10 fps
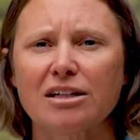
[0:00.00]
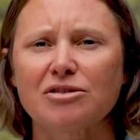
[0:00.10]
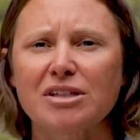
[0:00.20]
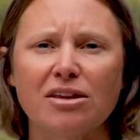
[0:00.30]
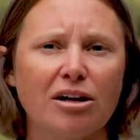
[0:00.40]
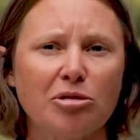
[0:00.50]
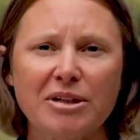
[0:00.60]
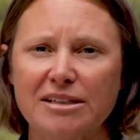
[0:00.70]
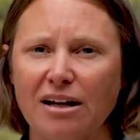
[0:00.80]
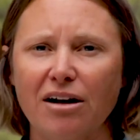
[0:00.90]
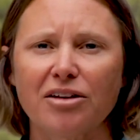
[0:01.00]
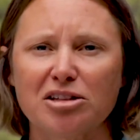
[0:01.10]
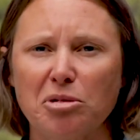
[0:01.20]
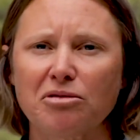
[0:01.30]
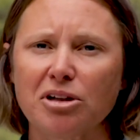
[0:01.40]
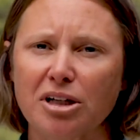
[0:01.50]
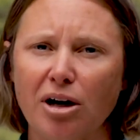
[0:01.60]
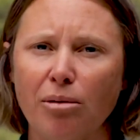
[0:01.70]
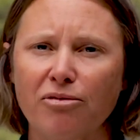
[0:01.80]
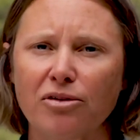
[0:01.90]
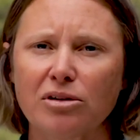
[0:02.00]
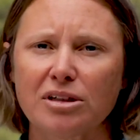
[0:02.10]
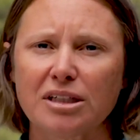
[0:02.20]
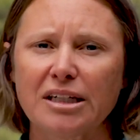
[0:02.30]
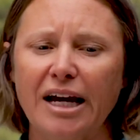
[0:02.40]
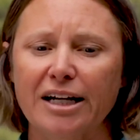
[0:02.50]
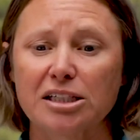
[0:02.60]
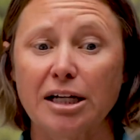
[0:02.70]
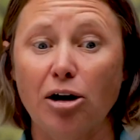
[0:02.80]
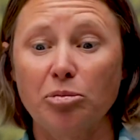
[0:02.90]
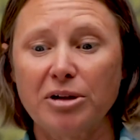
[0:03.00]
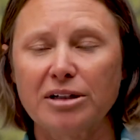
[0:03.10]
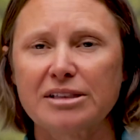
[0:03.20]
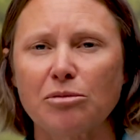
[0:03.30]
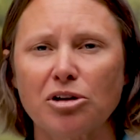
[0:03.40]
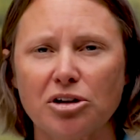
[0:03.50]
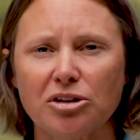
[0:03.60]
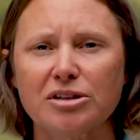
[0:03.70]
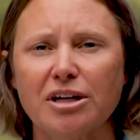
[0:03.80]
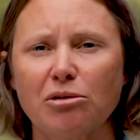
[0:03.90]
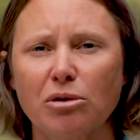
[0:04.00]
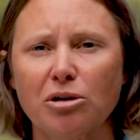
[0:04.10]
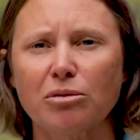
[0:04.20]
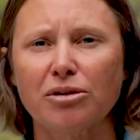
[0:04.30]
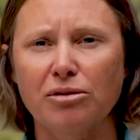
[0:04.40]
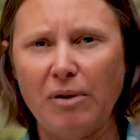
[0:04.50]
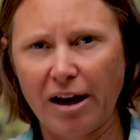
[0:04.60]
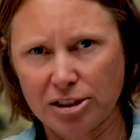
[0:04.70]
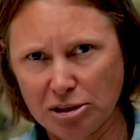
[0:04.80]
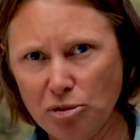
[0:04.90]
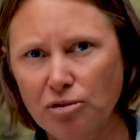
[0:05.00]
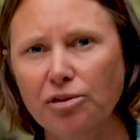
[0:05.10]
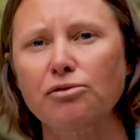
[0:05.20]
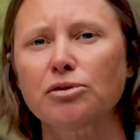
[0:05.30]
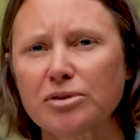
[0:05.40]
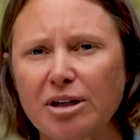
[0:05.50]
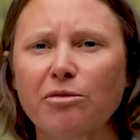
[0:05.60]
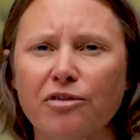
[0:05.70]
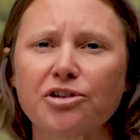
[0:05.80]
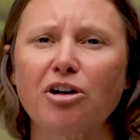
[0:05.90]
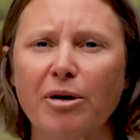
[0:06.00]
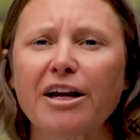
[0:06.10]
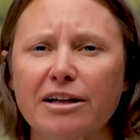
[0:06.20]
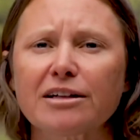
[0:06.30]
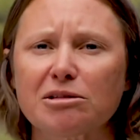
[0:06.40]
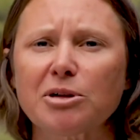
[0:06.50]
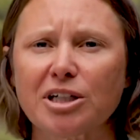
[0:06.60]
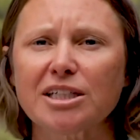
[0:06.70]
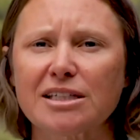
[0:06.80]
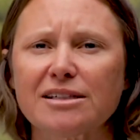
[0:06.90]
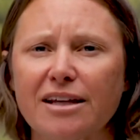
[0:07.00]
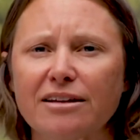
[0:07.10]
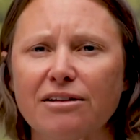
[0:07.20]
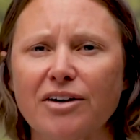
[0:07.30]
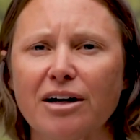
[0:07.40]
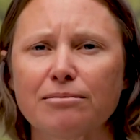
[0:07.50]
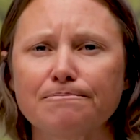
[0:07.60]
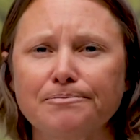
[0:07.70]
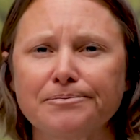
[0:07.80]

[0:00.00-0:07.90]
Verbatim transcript: And so it's a therapy style that's been really helpful in actually helping some of the girls I work with actually move through some of the traumatic experiences that they've had.